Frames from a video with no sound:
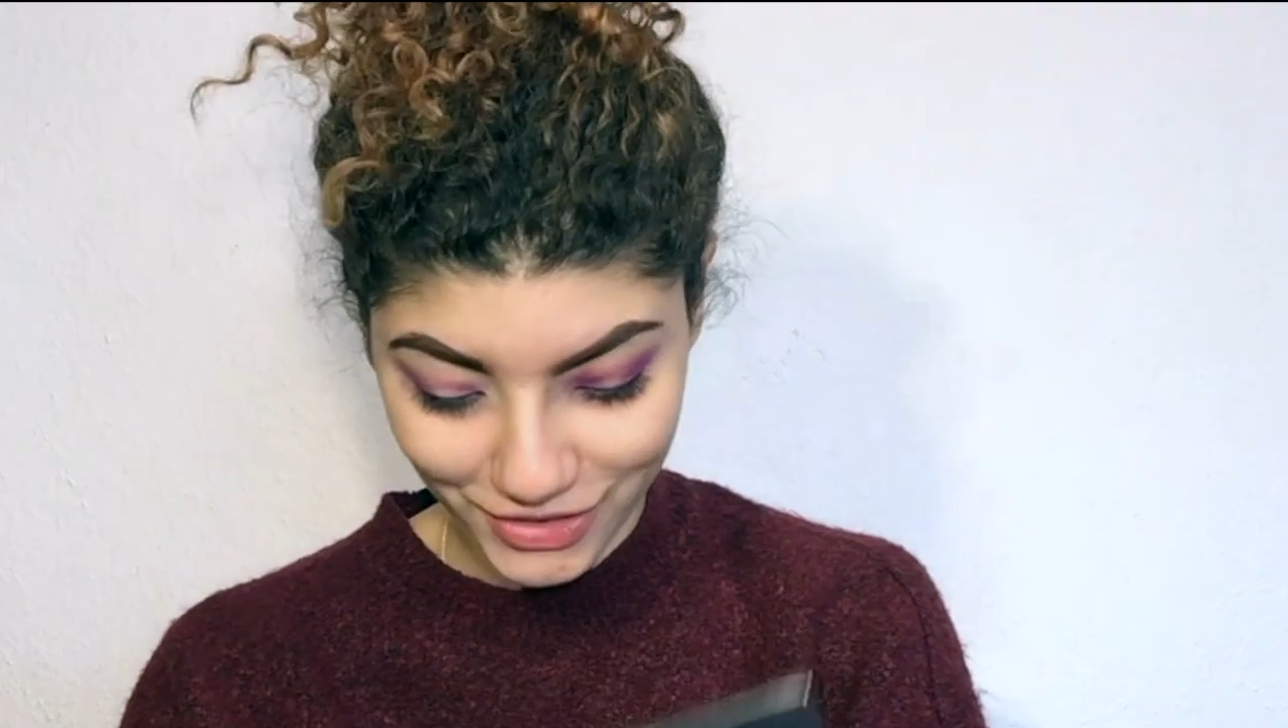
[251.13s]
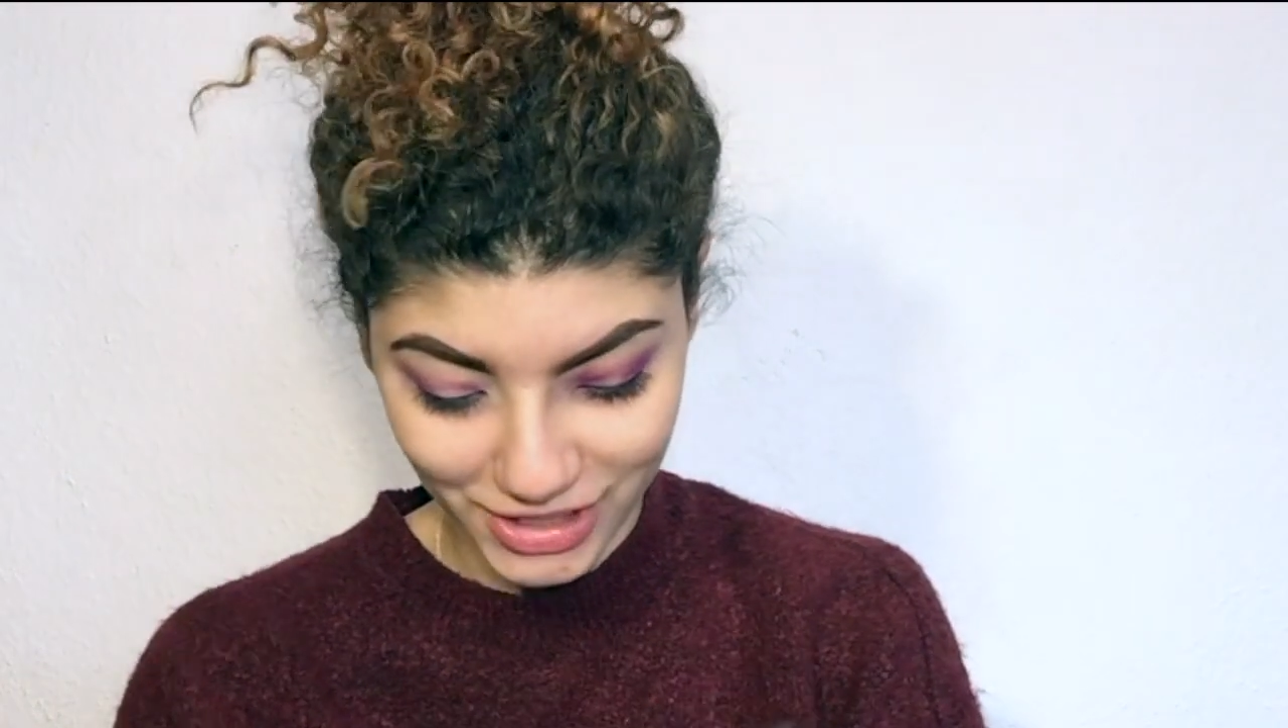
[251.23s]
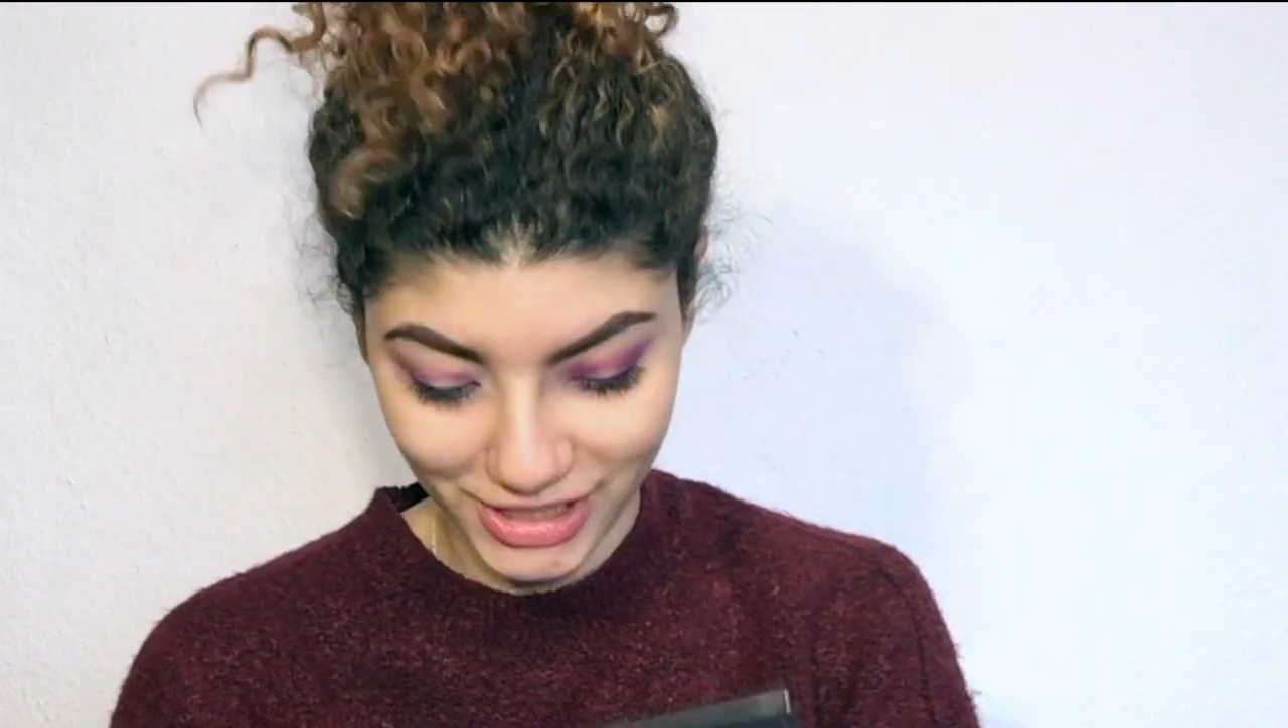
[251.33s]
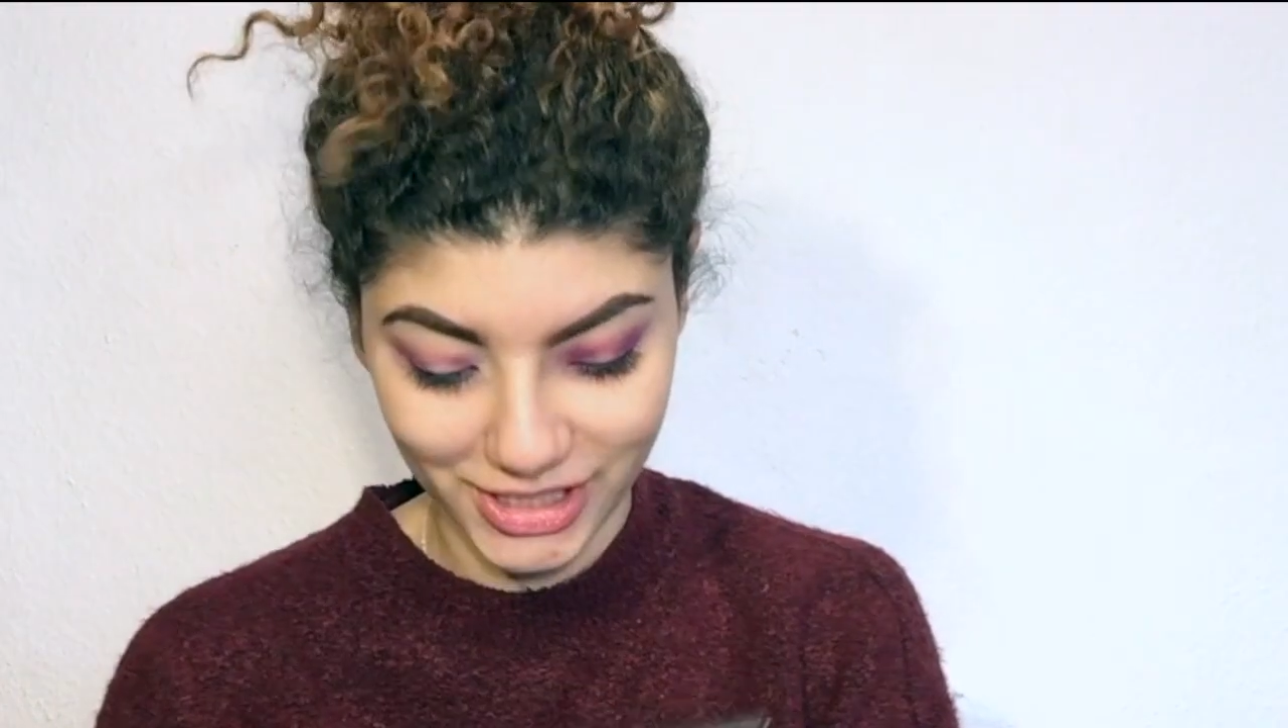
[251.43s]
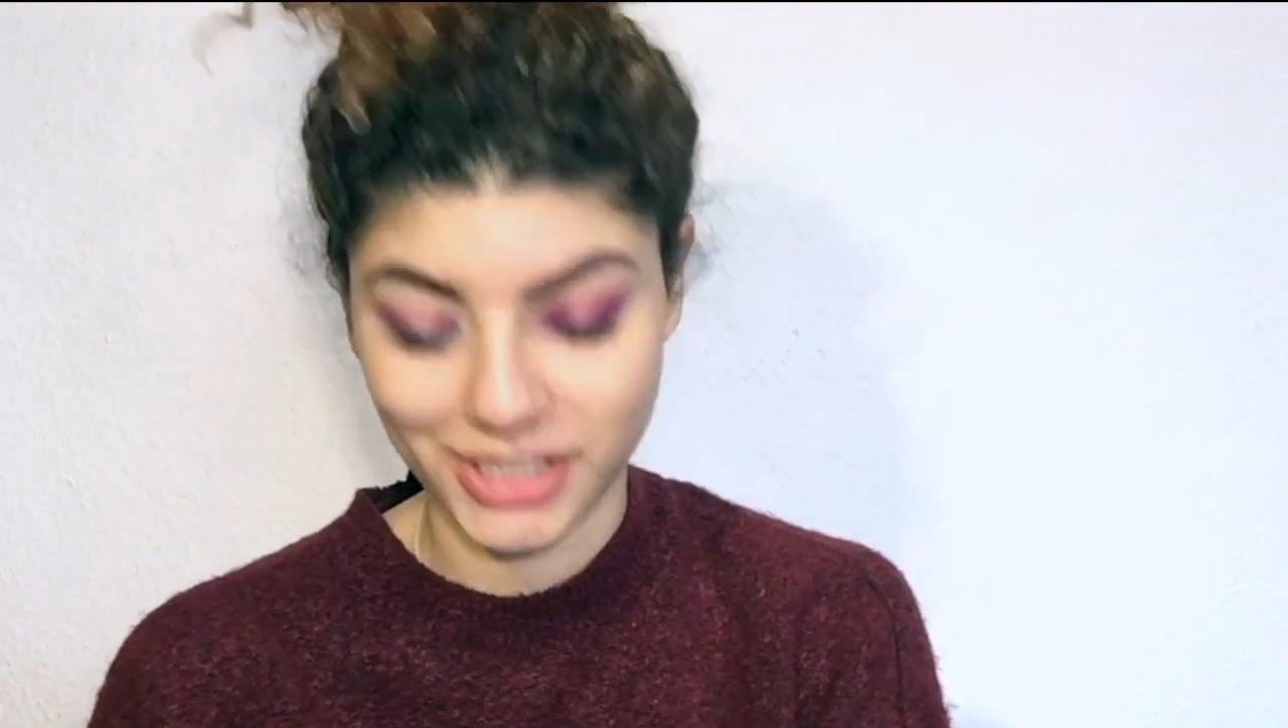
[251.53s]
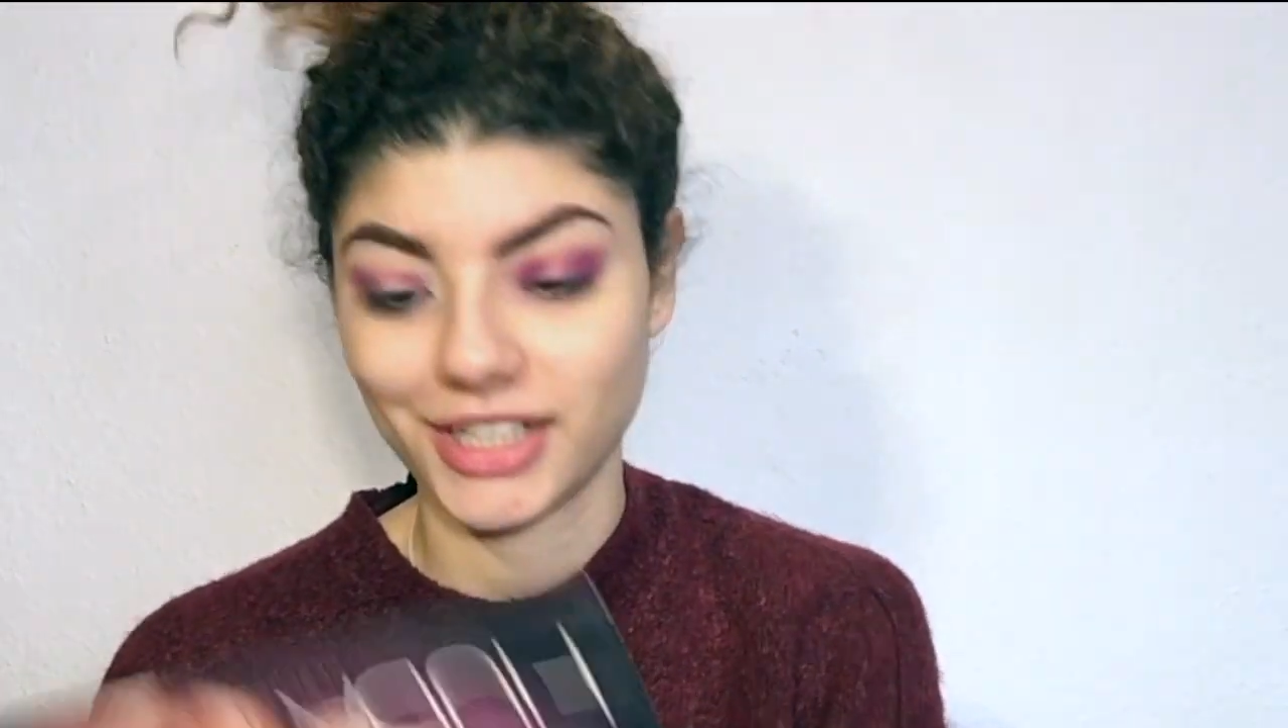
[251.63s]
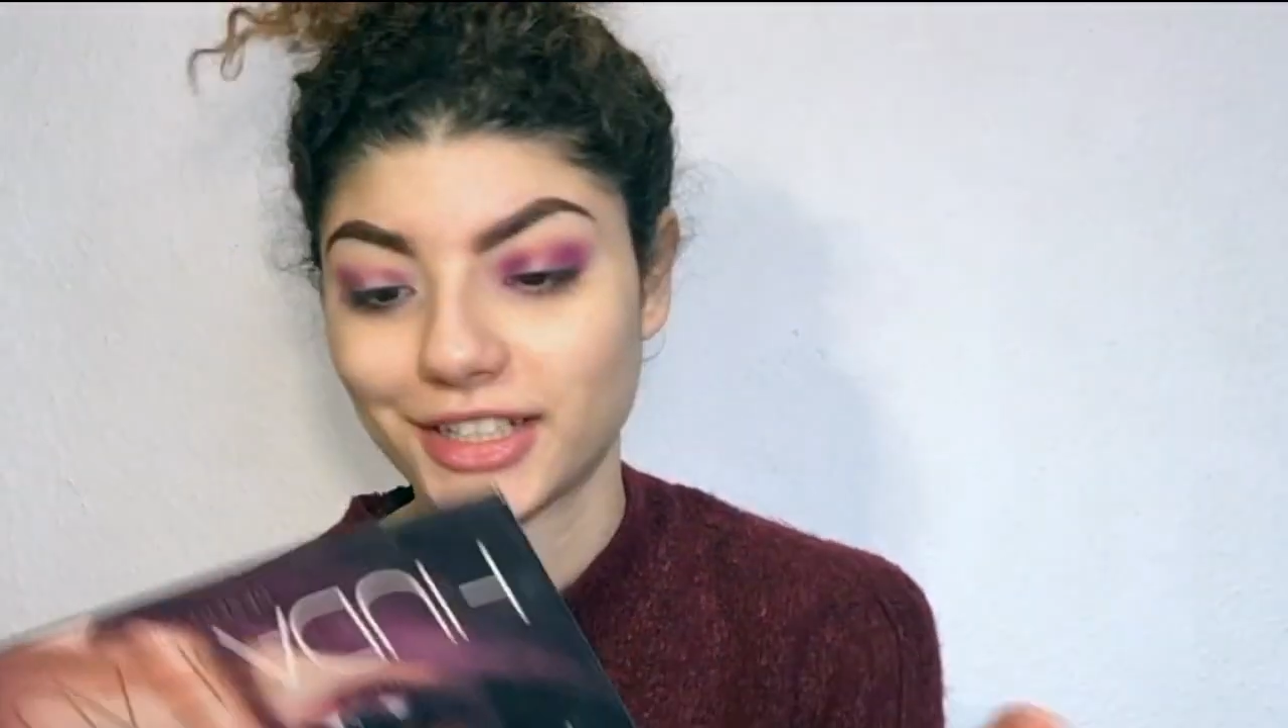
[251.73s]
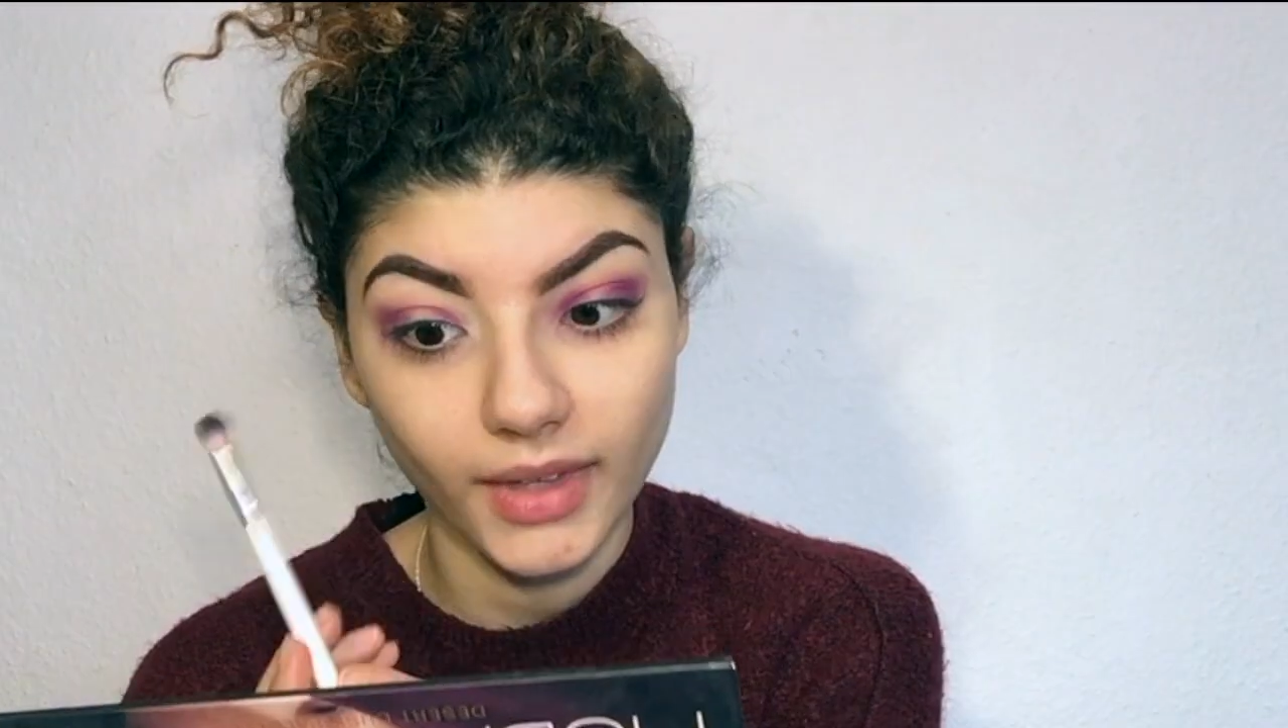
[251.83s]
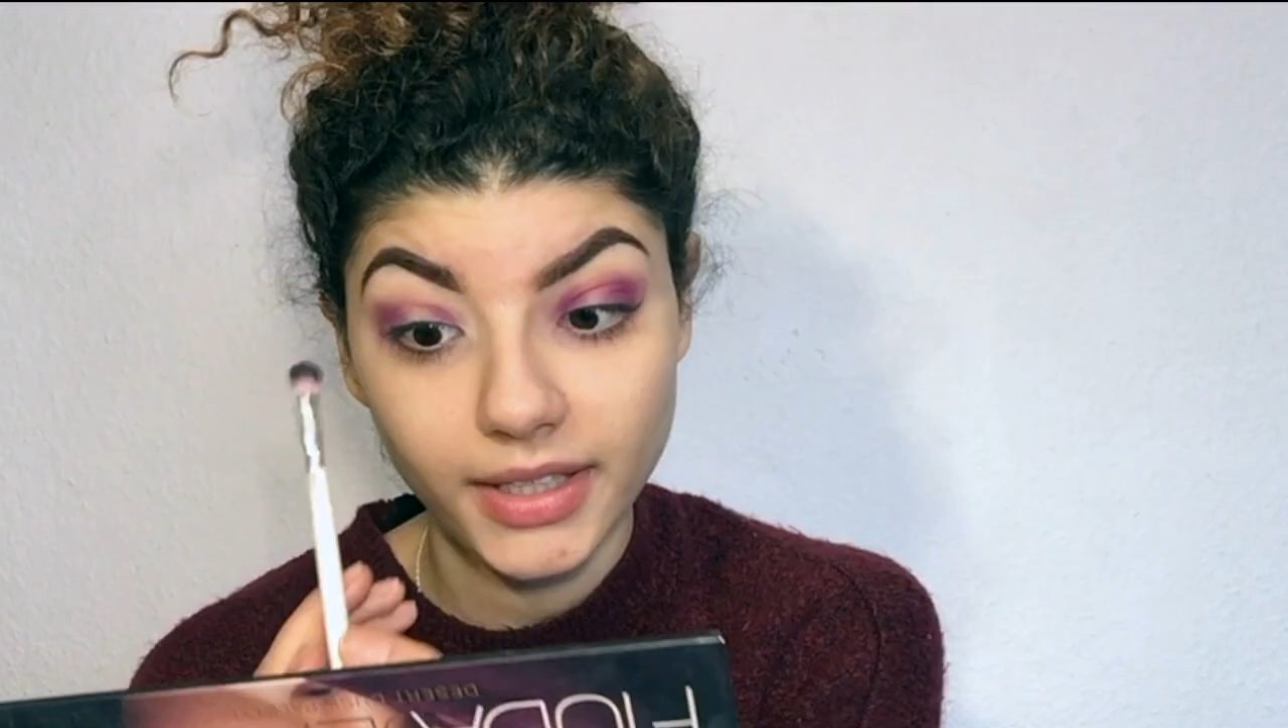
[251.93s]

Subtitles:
she did it.